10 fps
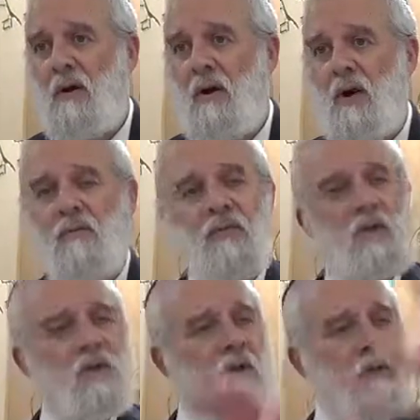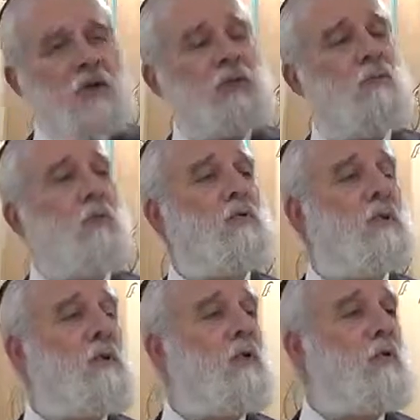All of a sudden they're exposed
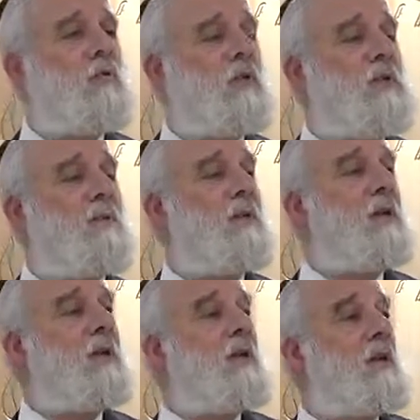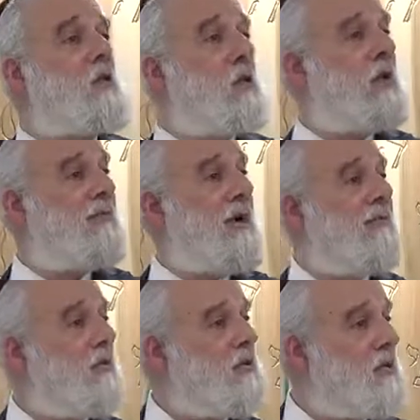in the news for something that they did
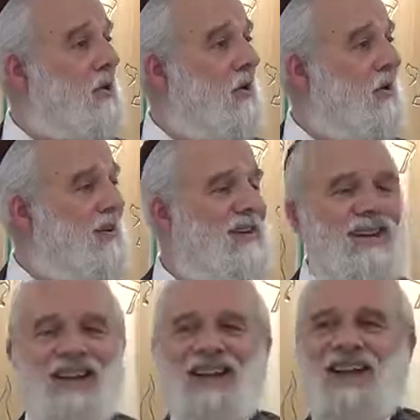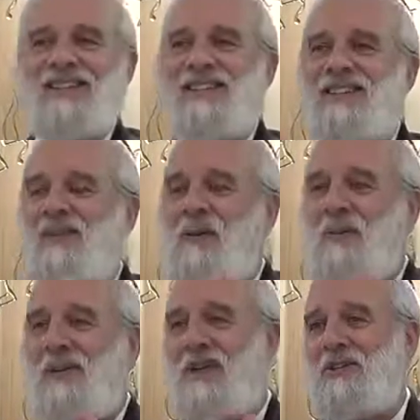25 years ago. That's it, their
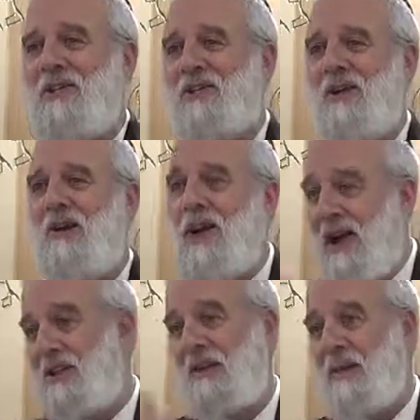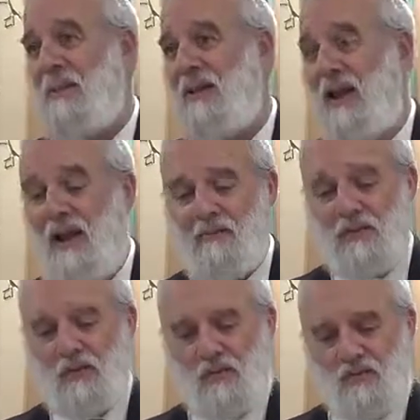reputation is gone. Hashem can make that
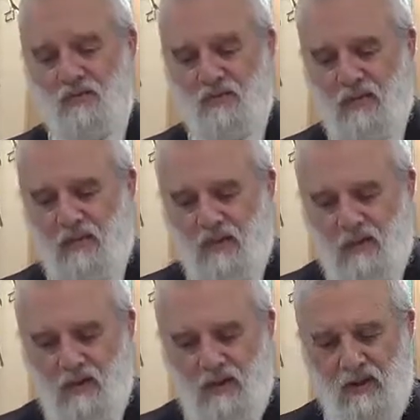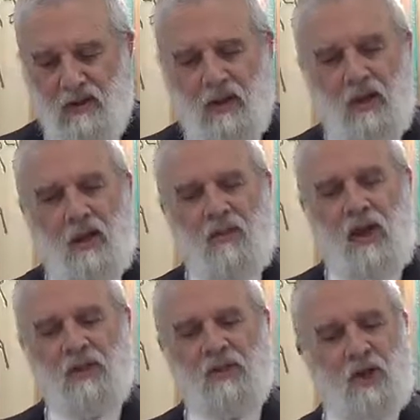happen too.
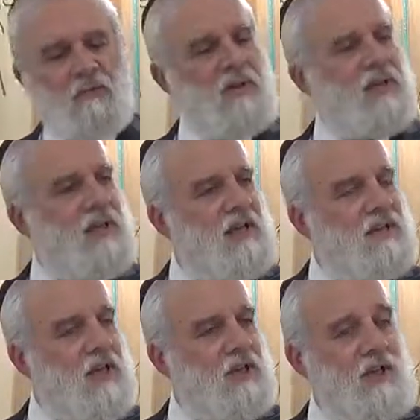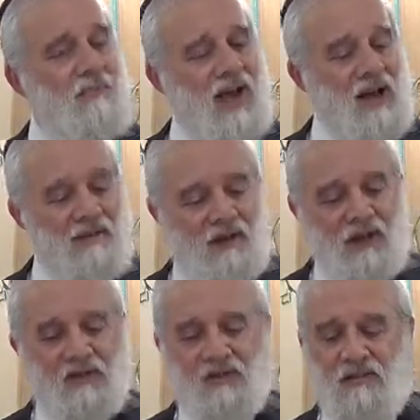There are some, he says, that Hashem
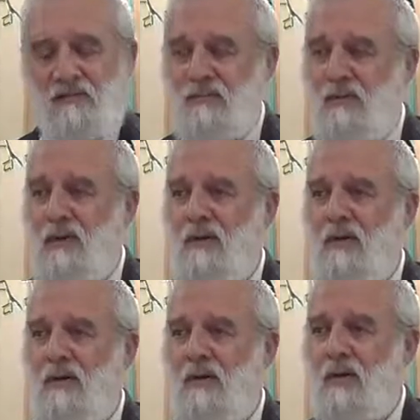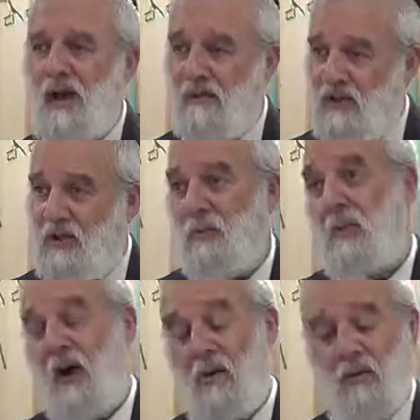elevates, elevates to
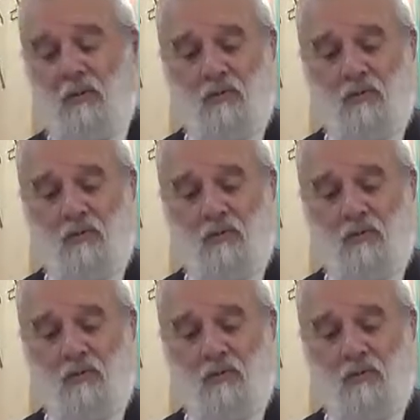power.